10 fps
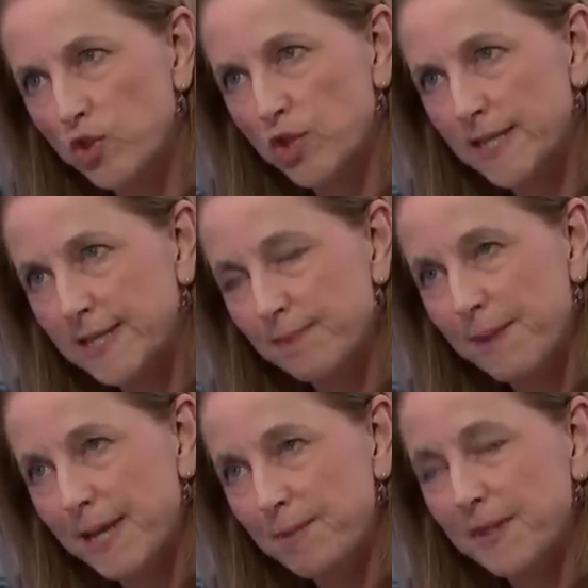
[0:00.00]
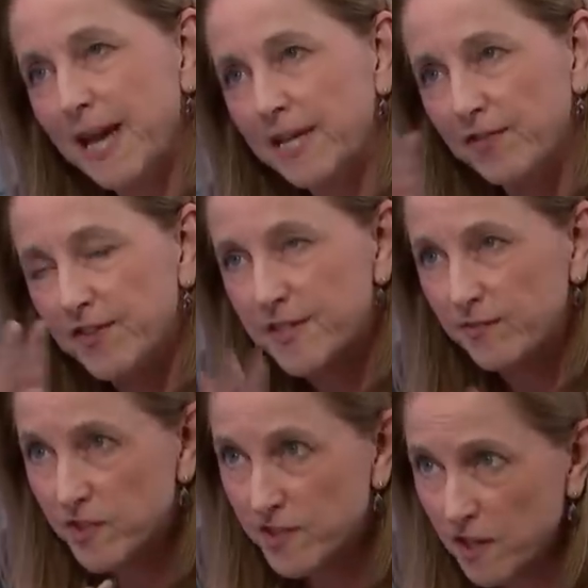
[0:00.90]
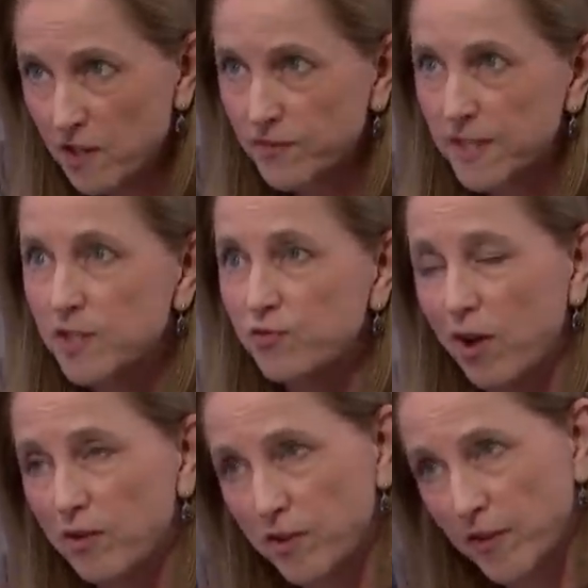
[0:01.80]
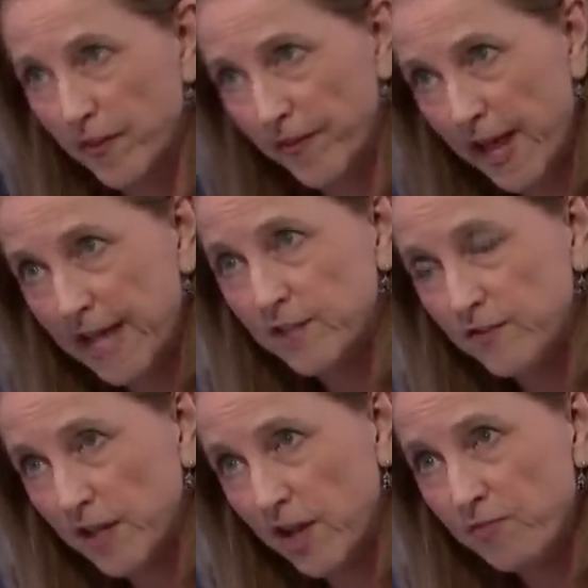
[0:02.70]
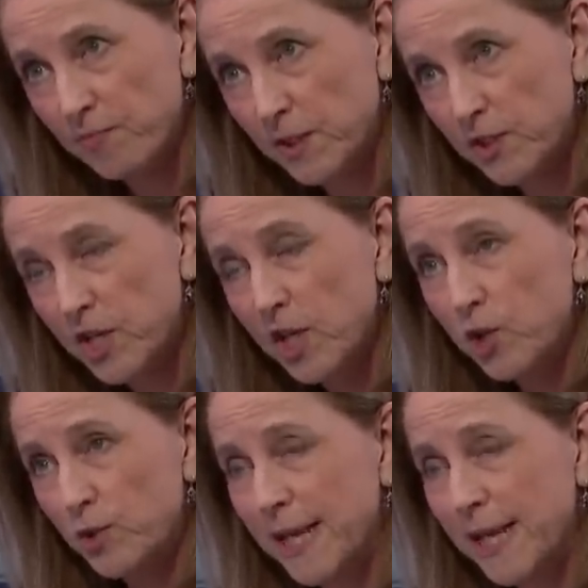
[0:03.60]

suggest it may be the head of the civil service rather than the head of the government who